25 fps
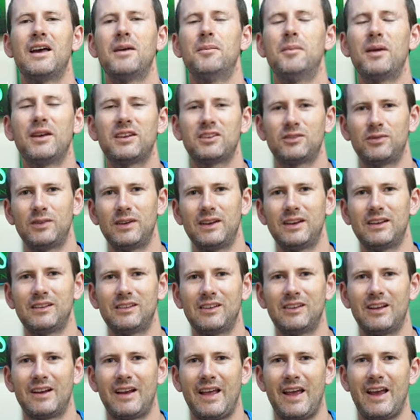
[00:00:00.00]
It makes feeding a
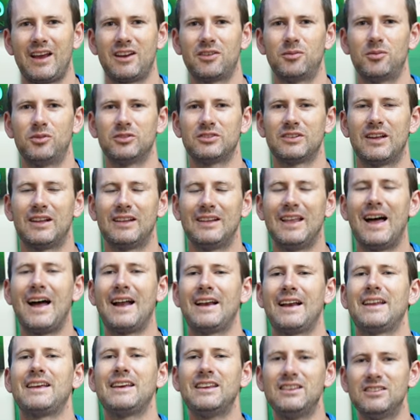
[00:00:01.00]
lot of animals a
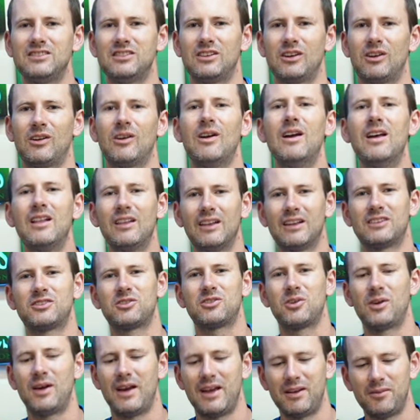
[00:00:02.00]
lot easier. Let's
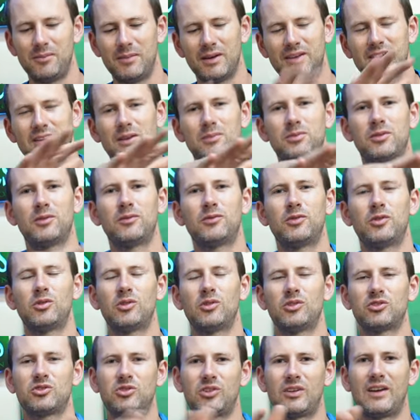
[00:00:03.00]
go ahead and mix up some food.
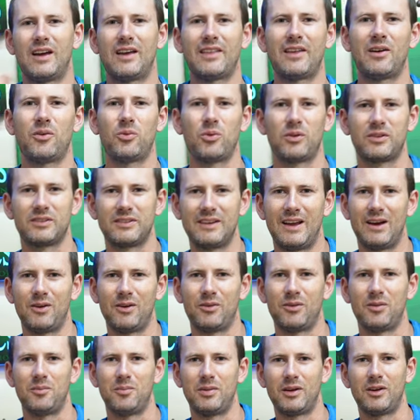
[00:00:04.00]
I'll show you how that works now
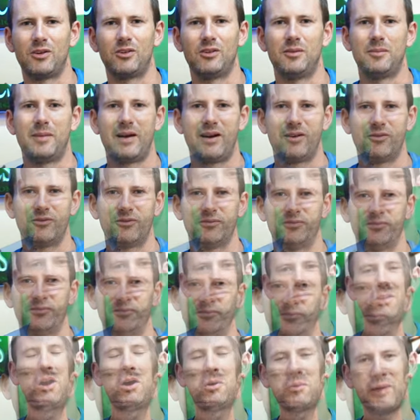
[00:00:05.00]
in a bigger amount.
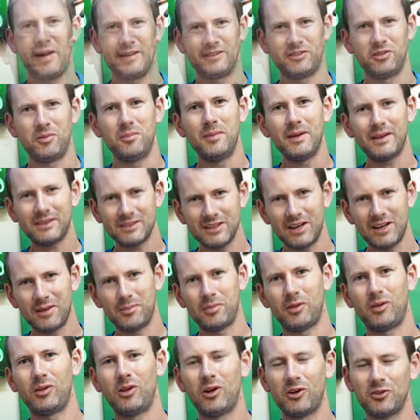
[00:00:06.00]
All right, so mixing up
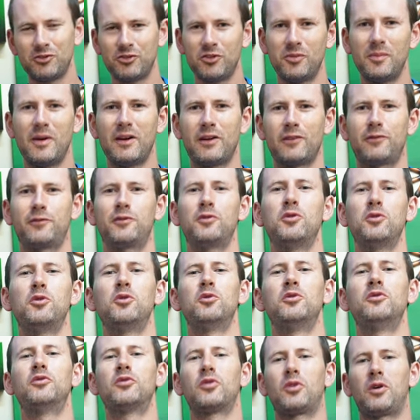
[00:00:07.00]
a larger amount of
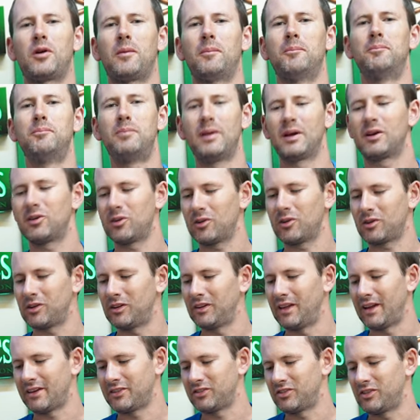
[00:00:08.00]
food for a bigger
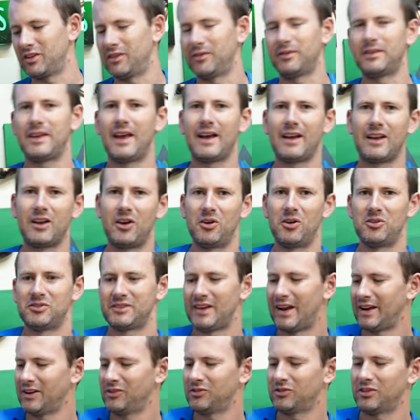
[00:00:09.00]
collection of geckos.
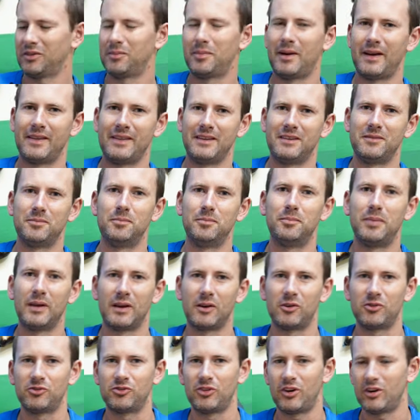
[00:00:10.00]
I usually buy these
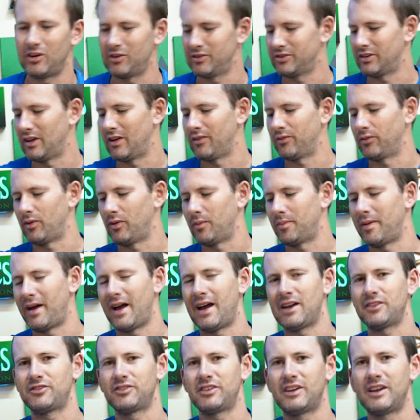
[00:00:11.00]
bigger jars of
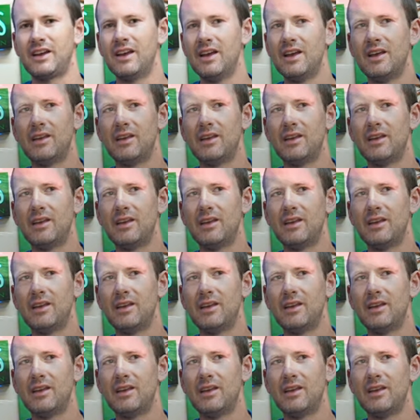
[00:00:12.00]
Rapashi.